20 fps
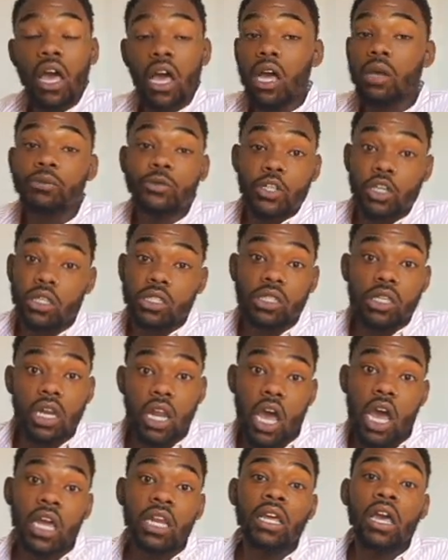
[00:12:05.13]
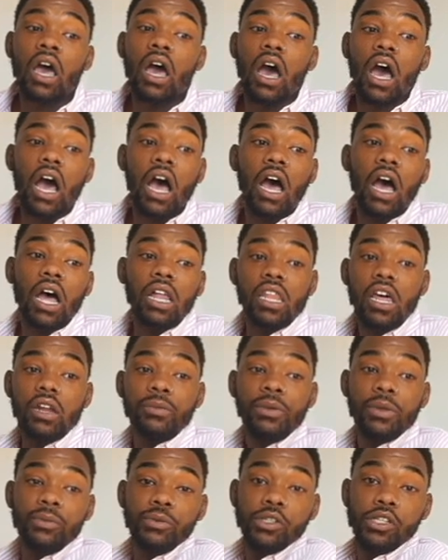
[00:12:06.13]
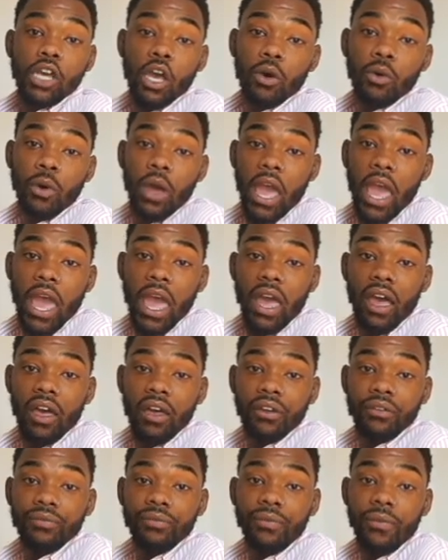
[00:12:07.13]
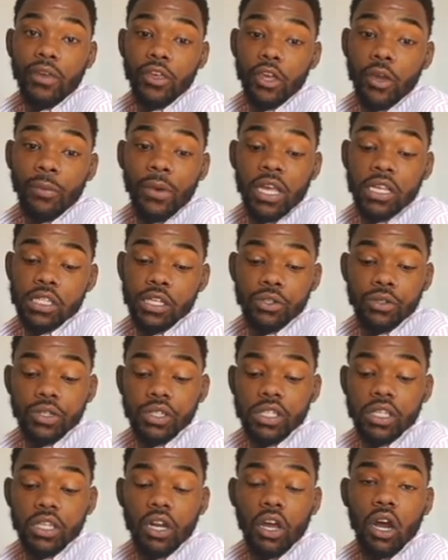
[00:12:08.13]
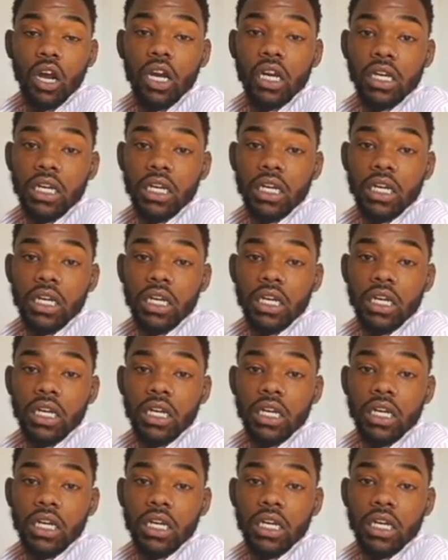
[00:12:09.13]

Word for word: I'm just not. Uh, a lot of people don't have your best interest in heart,